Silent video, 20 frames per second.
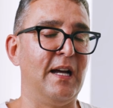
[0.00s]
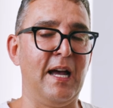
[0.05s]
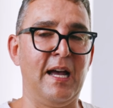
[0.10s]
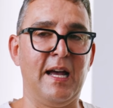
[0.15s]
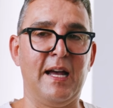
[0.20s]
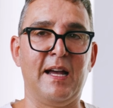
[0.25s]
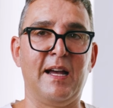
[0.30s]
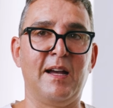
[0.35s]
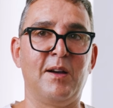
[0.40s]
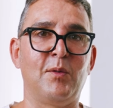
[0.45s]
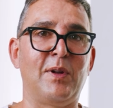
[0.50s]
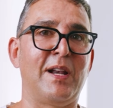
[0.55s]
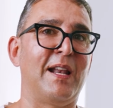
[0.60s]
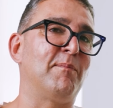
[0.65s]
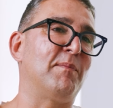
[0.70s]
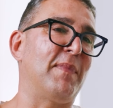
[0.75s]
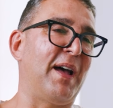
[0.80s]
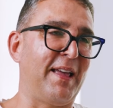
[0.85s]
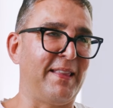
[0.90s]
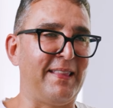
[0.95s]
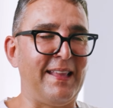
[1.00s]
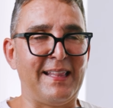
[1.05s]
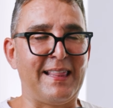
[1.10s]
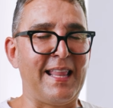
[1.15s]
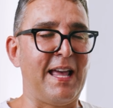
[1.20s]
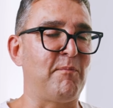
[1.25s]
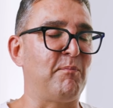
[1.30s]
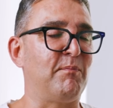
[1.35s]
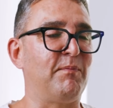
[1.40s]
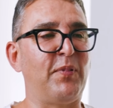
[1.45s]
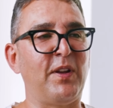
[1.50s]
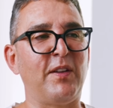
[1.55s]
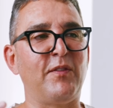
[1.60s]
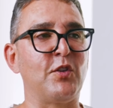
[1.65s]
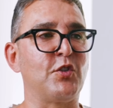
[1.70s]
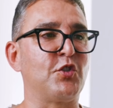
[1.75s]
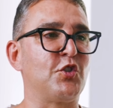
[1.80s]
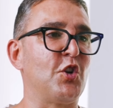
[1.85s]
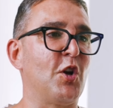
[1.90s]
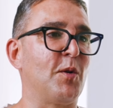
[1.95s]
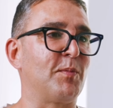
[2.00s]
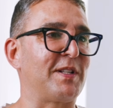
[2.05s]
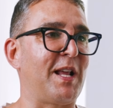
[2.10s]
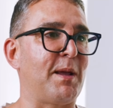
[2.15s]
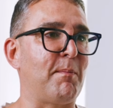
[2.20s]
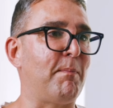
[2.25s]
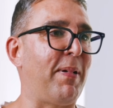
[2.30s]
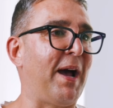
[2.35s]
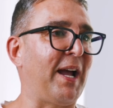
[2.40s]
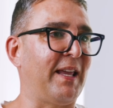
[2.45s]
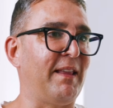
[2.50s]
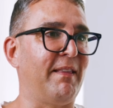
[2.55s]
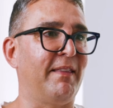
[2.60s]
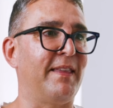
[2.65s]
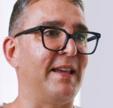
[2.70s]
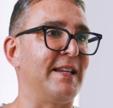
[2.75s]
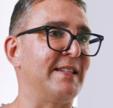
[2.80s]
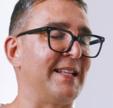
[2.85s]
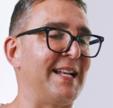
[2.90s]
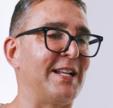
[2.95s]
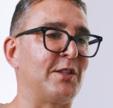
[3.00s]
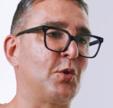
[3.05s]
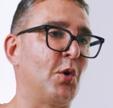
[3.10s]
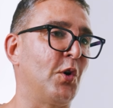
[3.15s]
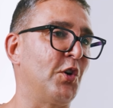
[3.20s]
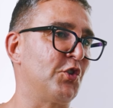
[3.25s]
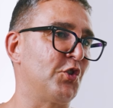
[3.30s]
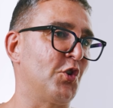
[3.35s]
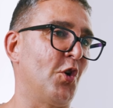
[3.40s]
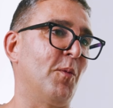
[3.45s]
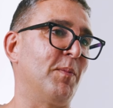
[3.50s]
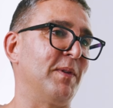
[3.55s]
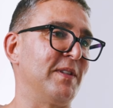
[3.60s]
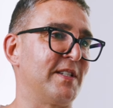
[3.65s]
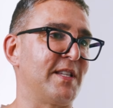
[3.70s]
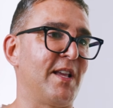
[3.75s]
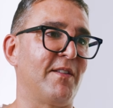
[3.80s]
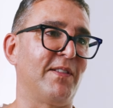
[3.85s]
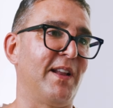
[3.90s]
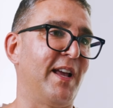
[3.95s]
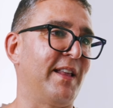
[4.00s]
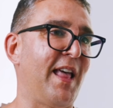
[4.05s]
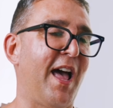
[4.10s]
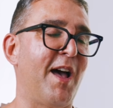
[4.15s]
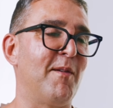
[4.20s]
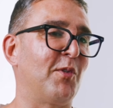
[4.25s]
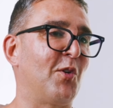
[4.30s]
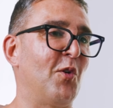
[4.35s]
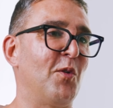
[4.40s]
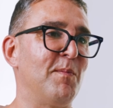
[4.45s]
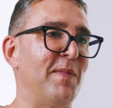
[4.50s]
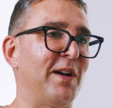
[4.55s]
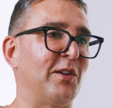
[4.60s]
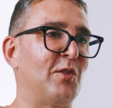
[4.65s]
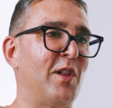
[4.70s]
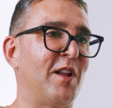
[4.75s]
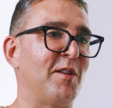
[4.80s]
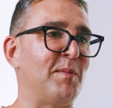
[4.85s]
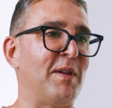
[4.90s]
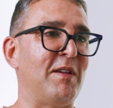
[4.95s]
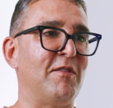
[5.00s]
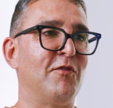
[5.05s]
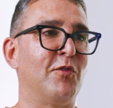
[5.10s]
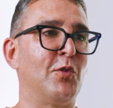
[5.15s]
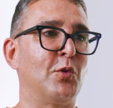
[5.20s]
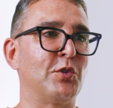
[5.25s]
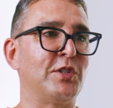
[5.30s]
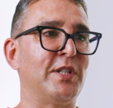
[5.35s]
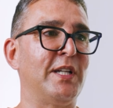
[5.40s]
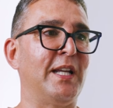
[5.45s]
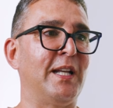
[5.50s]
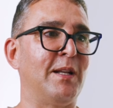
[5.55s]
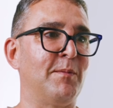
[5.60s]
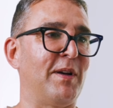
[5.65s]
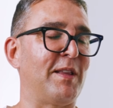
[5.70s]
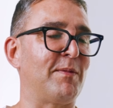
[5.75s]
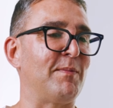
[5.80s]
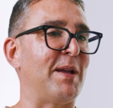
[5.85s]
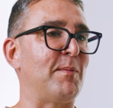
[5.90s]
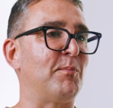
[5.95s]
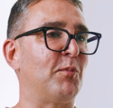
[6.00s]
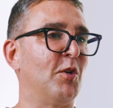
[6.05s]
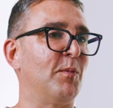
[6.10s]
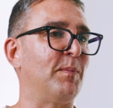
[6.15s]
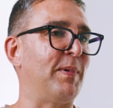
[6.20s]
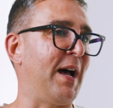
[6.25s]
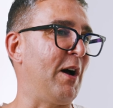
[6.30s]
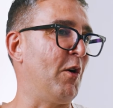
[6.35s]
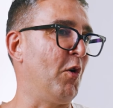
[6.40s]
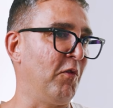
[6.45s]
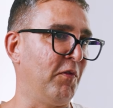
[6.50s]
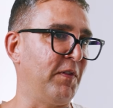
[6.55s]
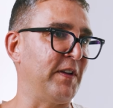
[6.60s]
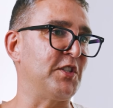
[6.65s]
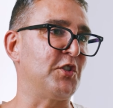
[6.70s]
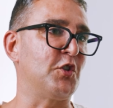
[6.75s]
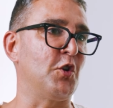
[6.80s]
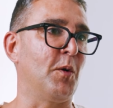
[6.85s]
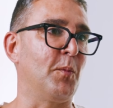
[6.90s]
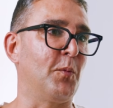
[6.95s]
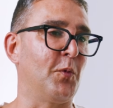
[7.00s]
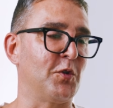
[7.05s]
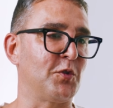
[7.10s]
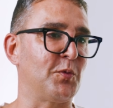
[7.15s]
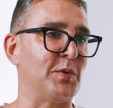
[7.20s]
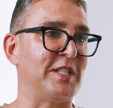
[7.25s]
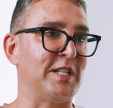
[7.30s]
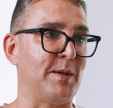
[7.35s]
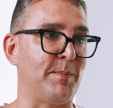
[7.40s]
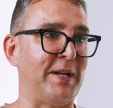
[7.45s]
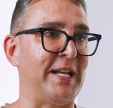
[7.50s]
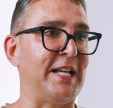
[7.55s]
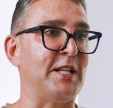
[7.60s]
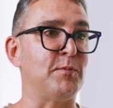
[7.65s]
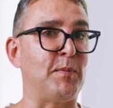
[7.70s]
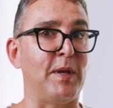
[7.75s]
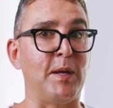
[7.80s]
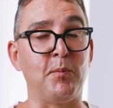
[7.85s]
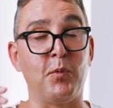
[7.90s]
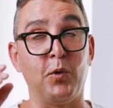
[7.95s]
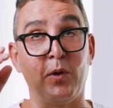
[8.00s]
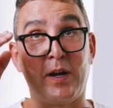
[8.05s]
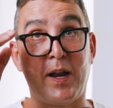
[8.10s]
I did previous jobs, packing things in a toy shop and stuff like that, going back to being 14. But my proper office job was with Japanese people.